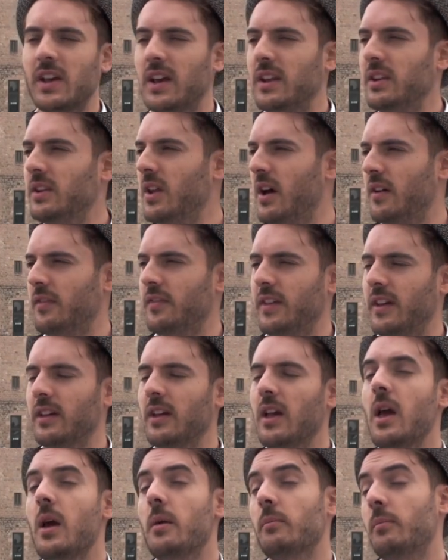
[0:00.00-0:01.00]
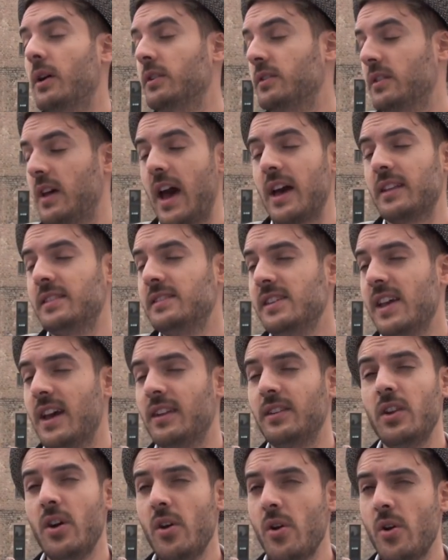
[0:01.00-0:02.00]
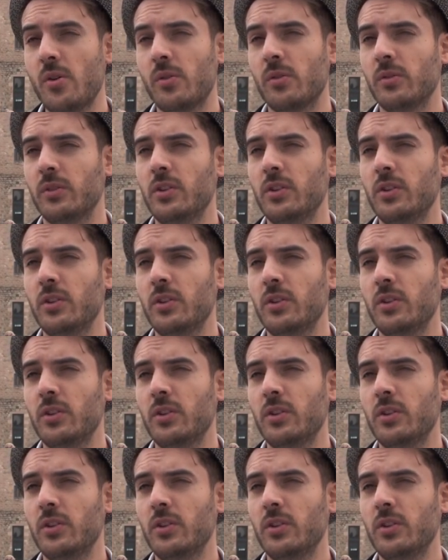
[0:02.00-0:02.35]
and nothing. But at the end, no,